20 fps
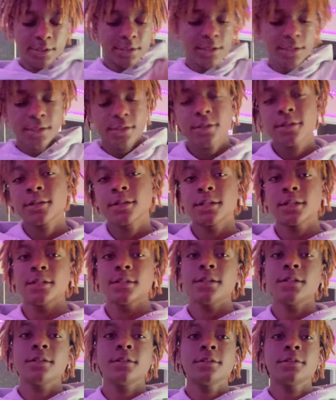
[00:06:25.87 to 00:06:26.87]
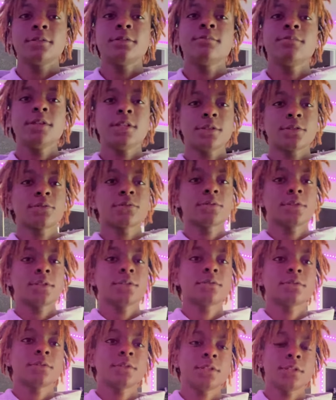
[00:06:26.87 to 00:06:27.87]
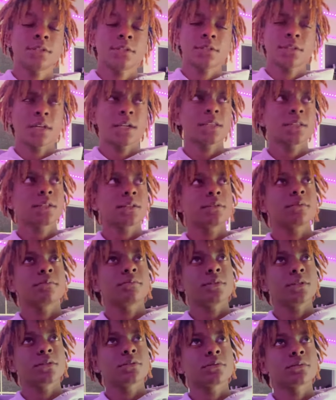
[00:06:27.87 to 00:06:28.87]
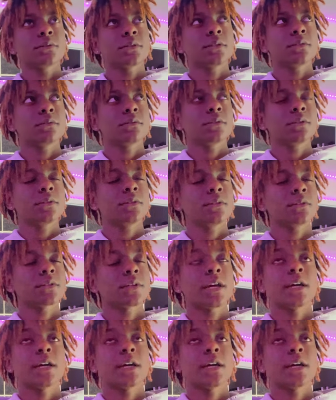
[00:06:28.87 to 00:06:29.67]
These are indeed the B23s. I think B23s.